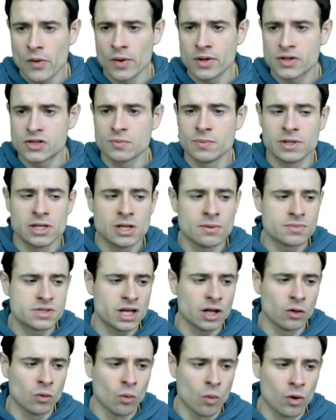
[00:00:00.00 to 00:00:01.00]
it's a medium
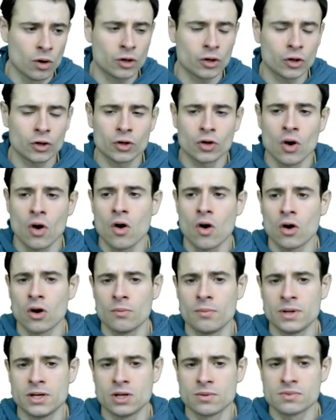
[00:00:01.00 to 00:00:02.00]
skilled worker or a
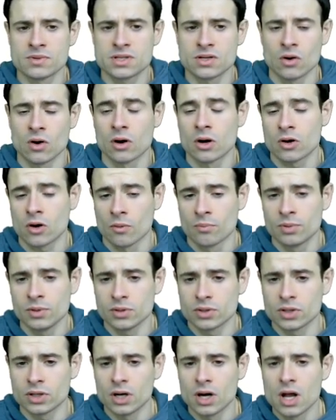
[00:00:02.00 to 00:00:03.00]
medium or a
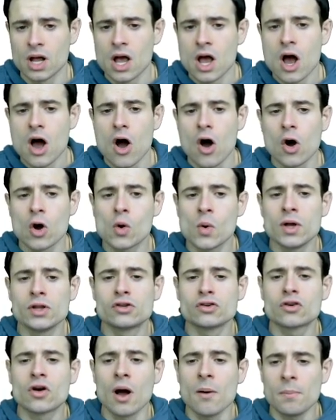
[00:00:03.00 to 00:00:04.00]
computer, are going to
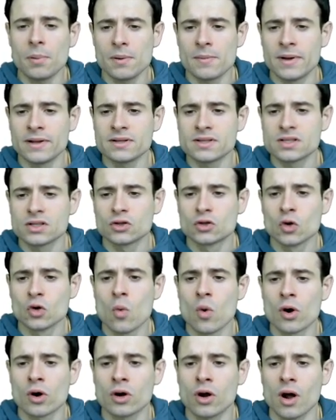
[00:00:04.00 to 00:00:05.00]
complement the
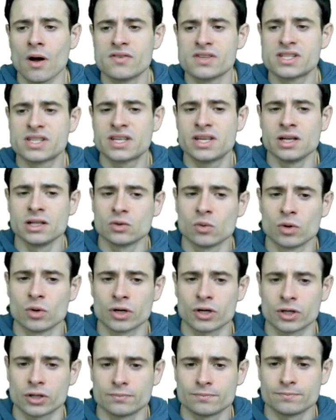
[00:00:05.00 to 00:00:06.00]
work of a skilled
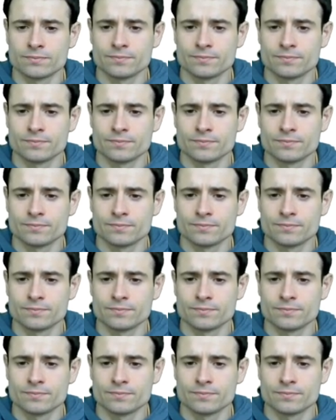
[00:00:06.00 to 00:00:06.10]
worker.